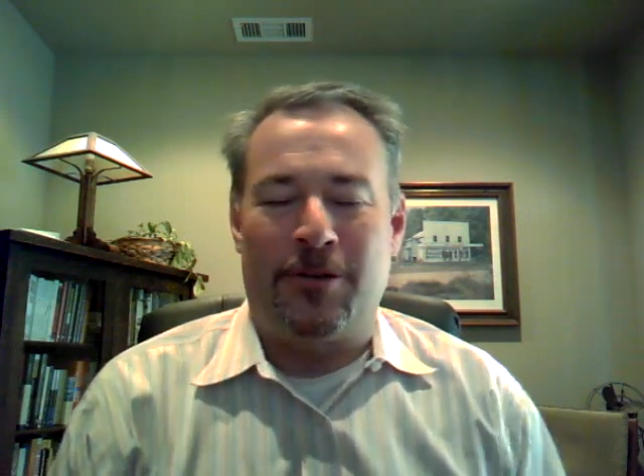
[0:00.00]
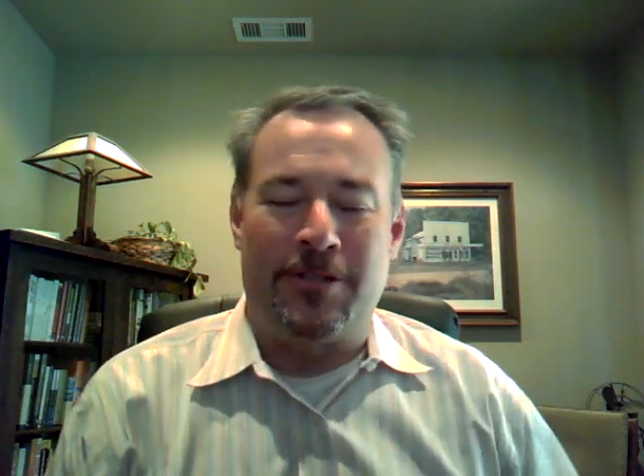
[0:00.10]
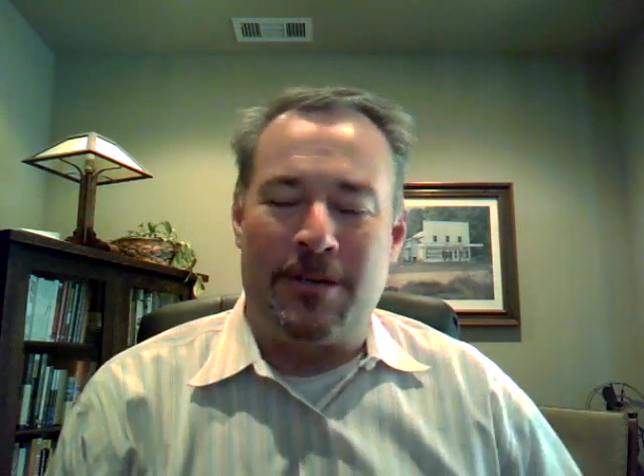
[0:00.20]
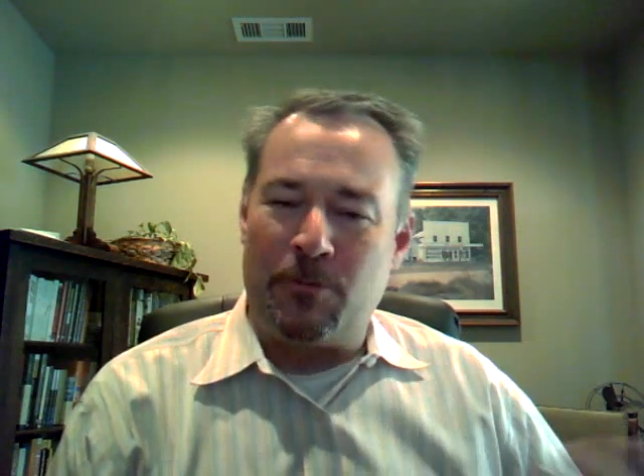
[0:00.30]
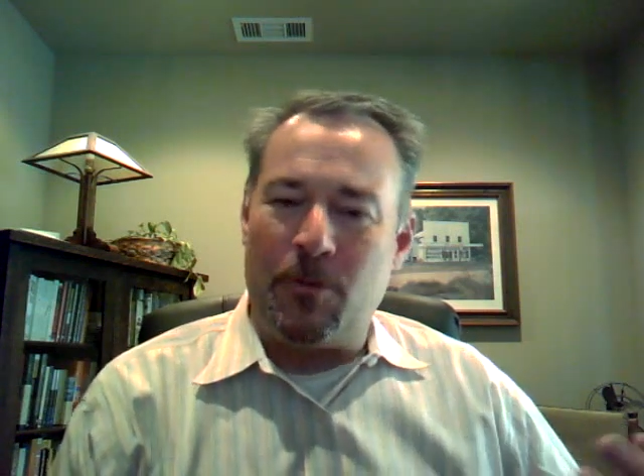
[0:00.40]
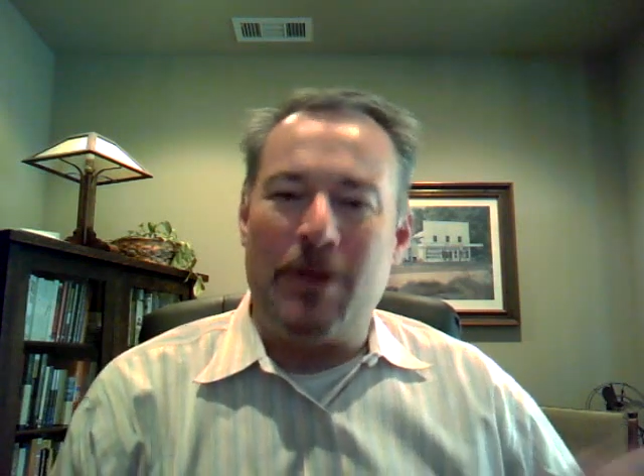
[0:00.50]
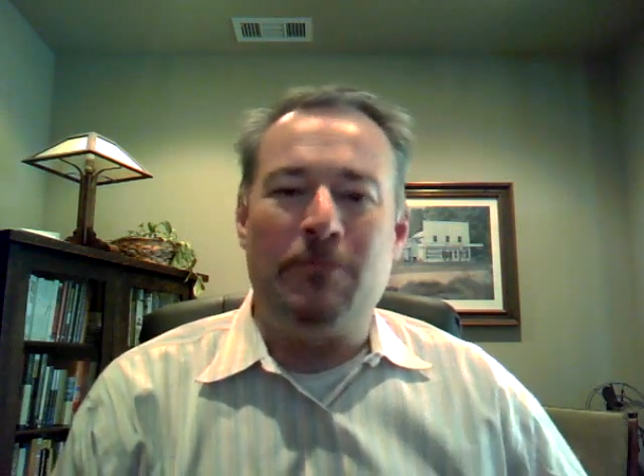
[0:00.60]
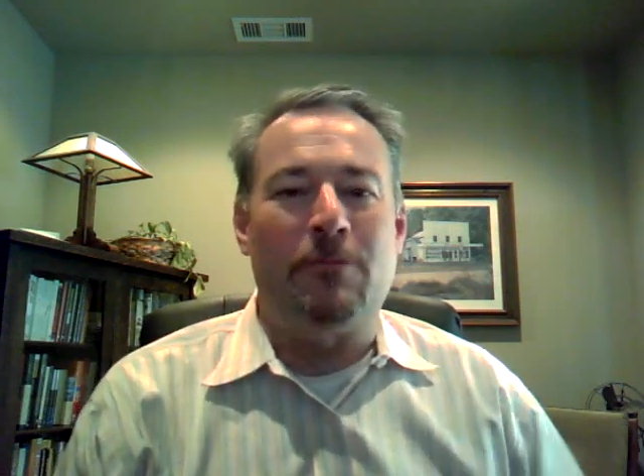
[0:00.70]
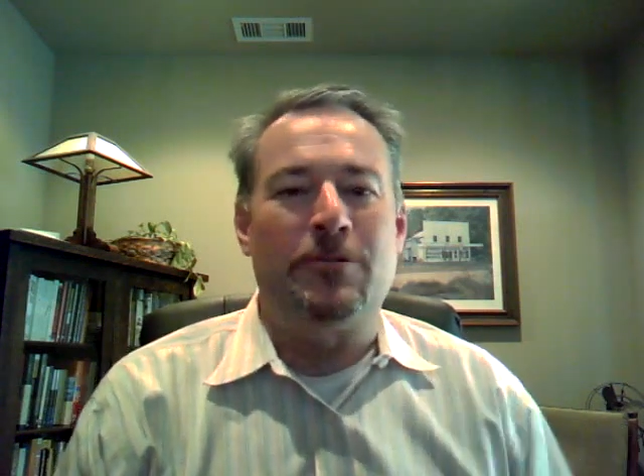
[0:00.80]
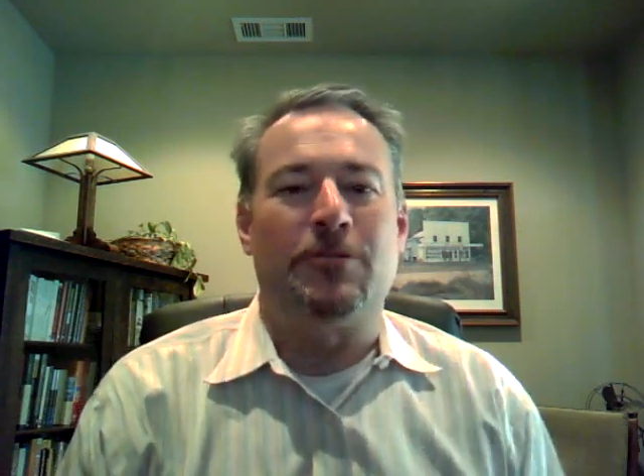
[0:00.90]
So number 1,
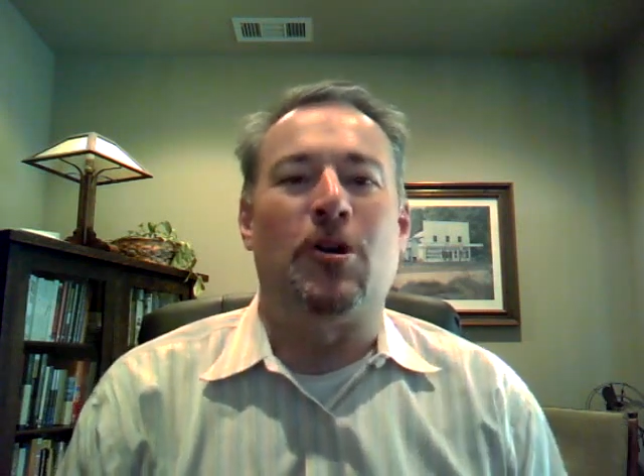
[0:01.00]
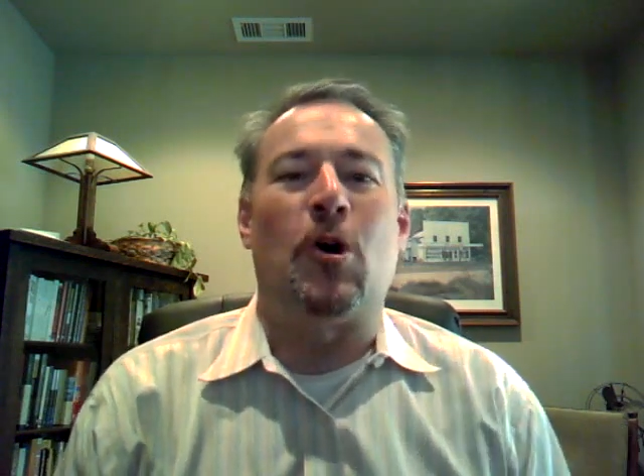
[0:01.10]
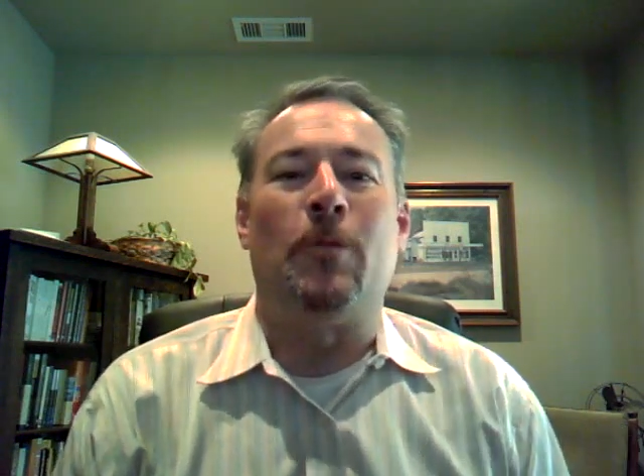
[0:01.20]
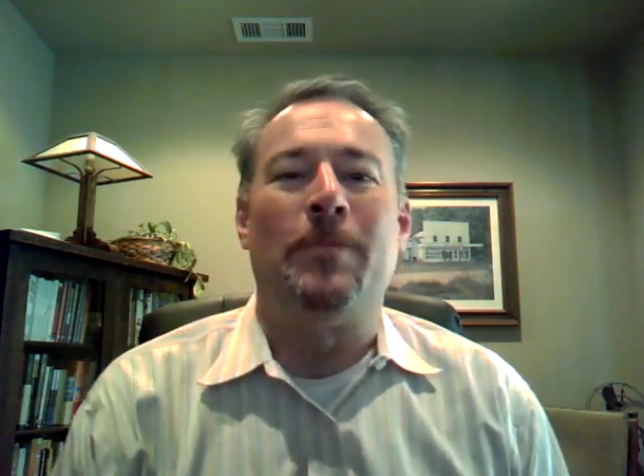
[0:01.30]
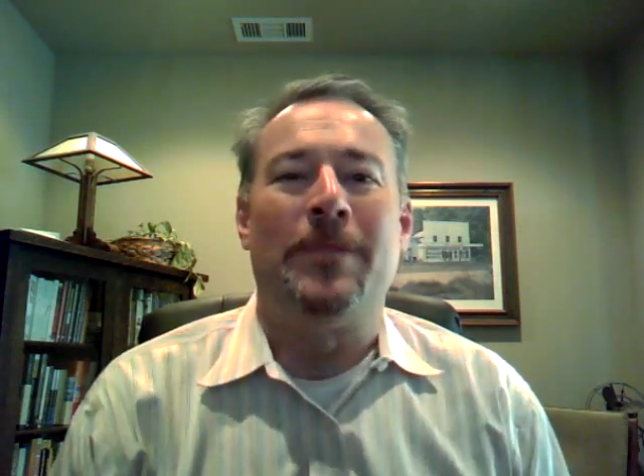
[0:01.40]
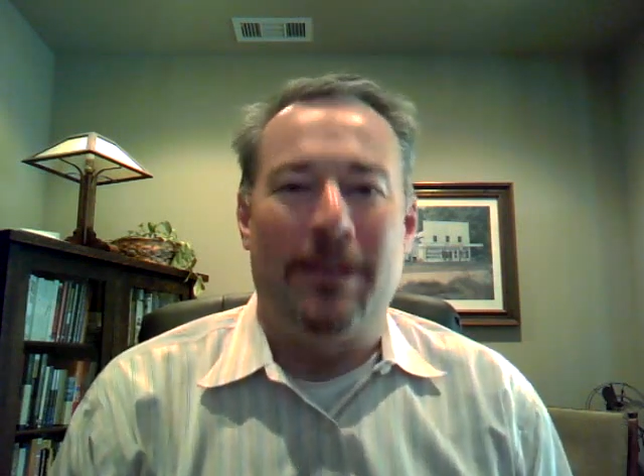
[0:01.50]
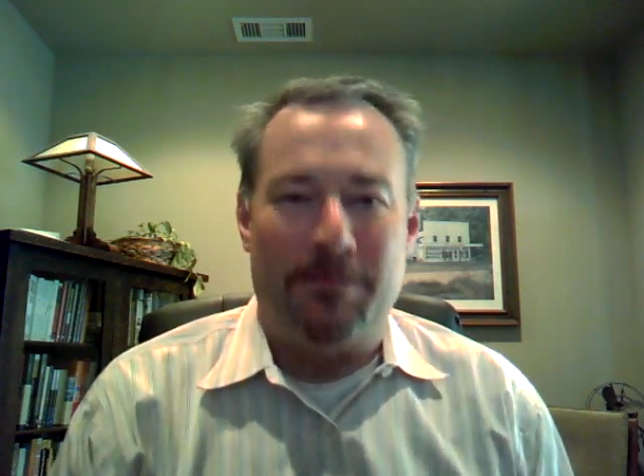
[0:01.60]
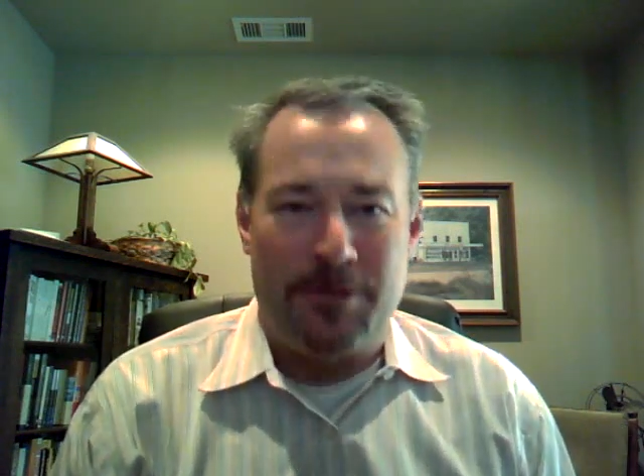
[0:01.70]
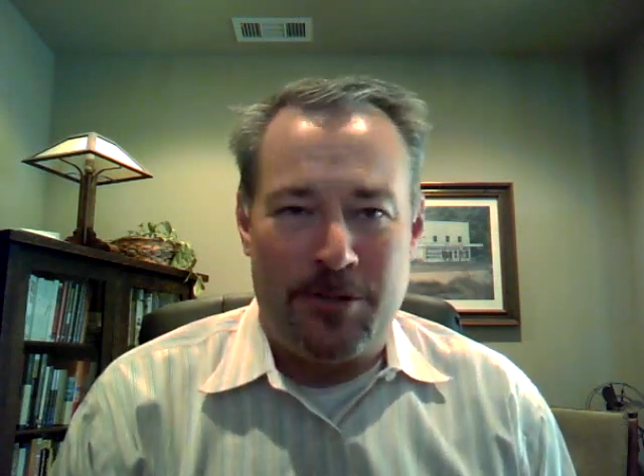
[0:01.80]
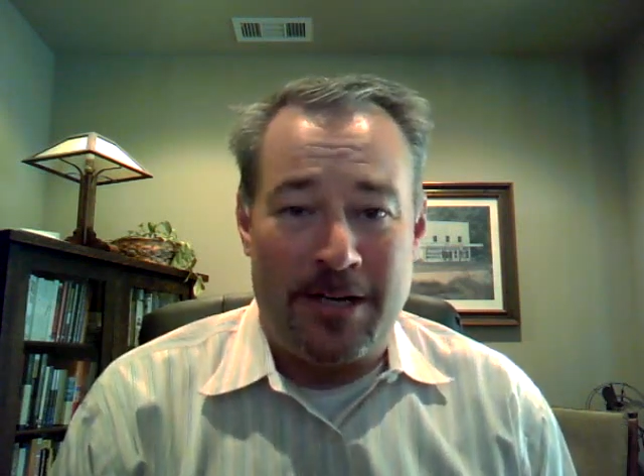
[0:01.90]
what was your goal? Number
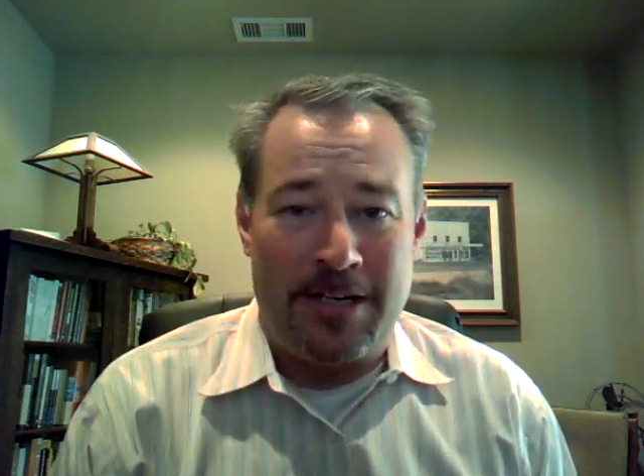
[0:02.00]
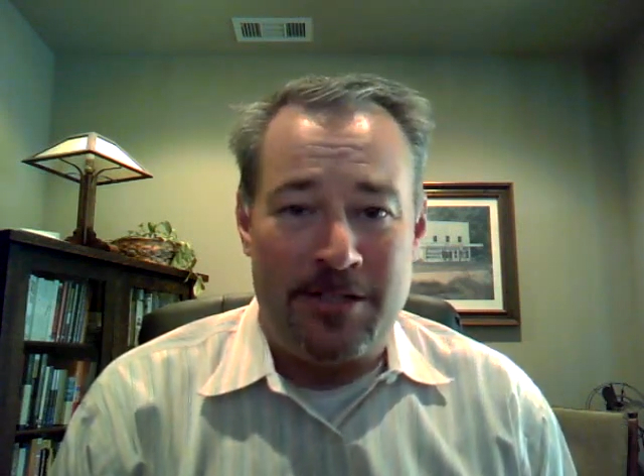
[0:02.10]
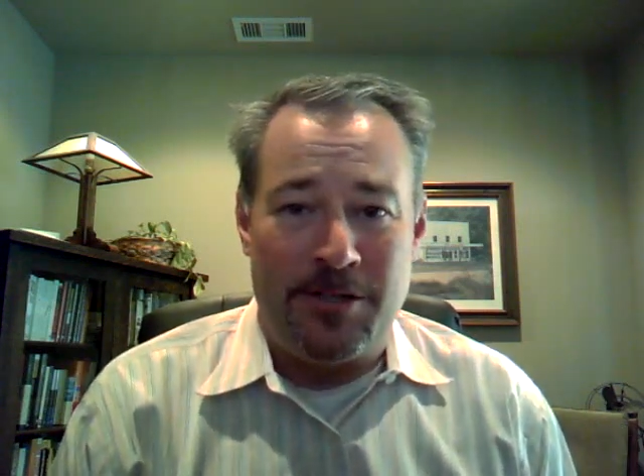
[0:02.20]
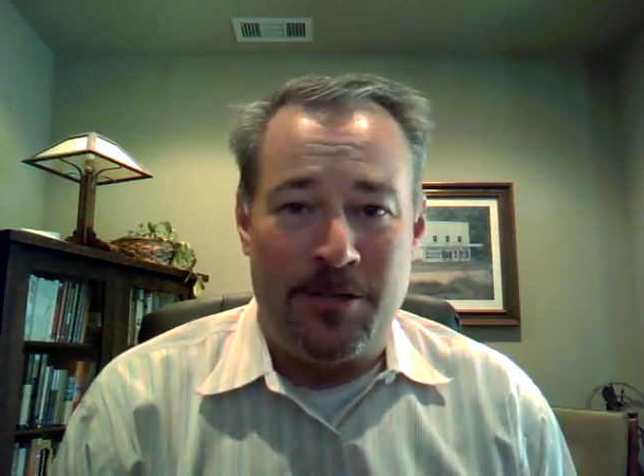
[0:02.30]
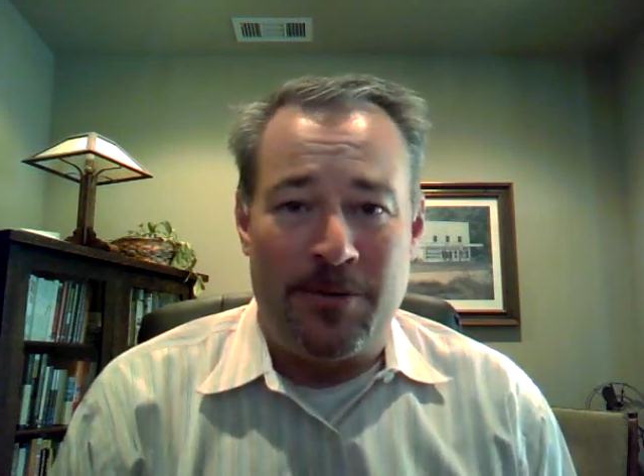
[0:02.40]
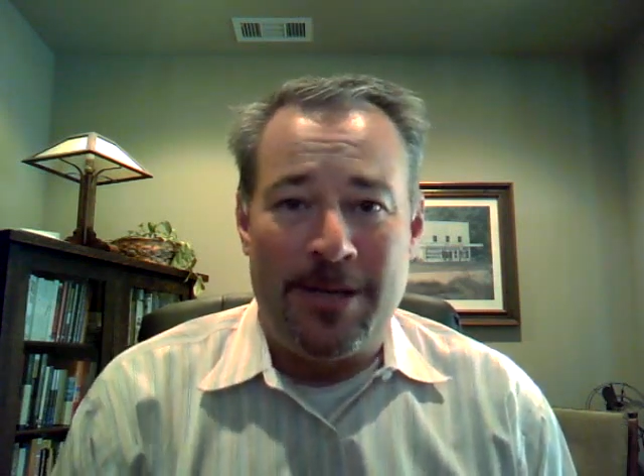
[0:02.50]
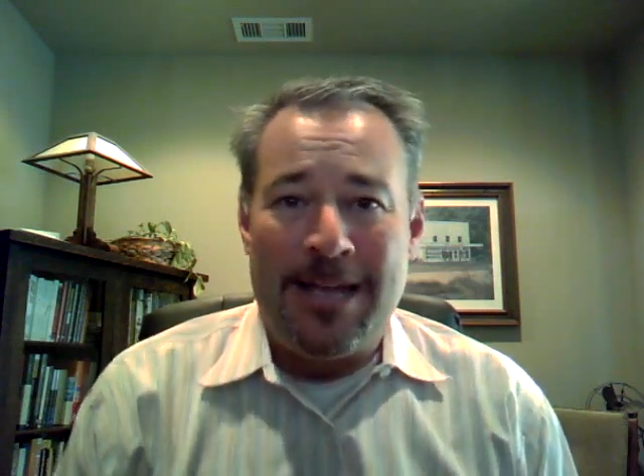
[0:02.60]
2, how did you do?